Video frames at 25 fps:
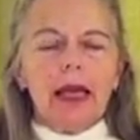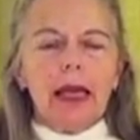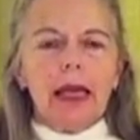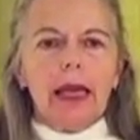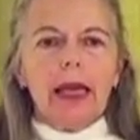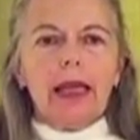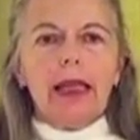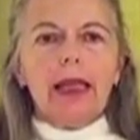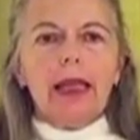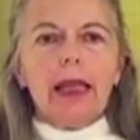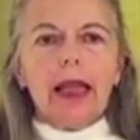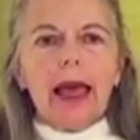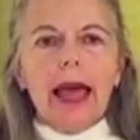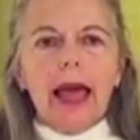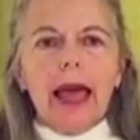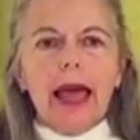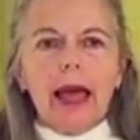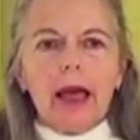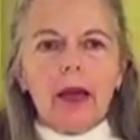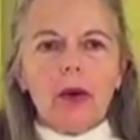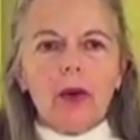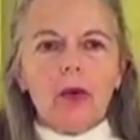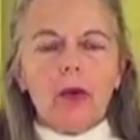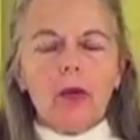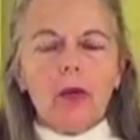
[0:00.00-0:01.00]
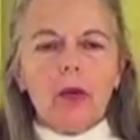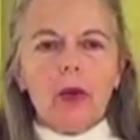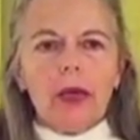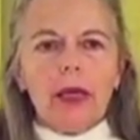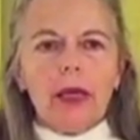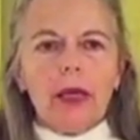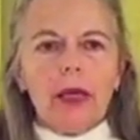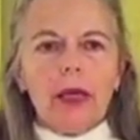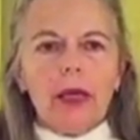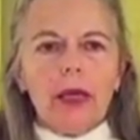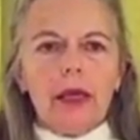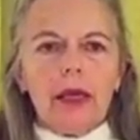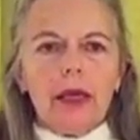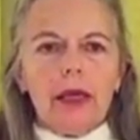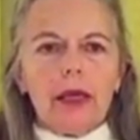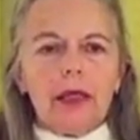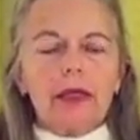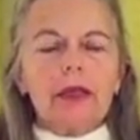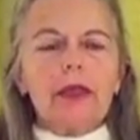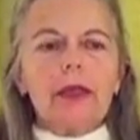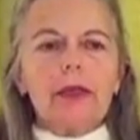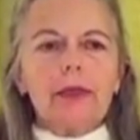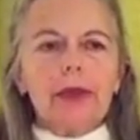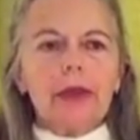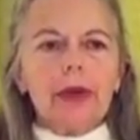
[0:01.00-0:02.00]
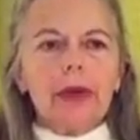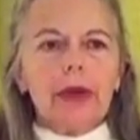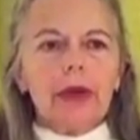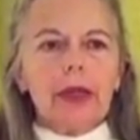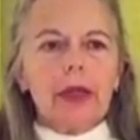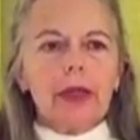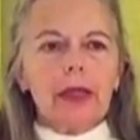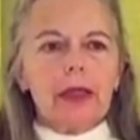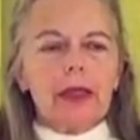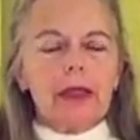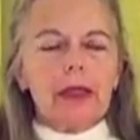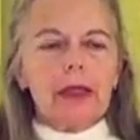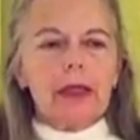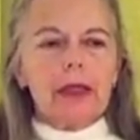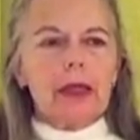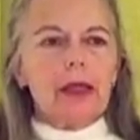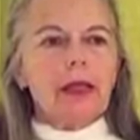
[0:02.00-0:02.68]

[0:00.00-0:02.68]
in that we experience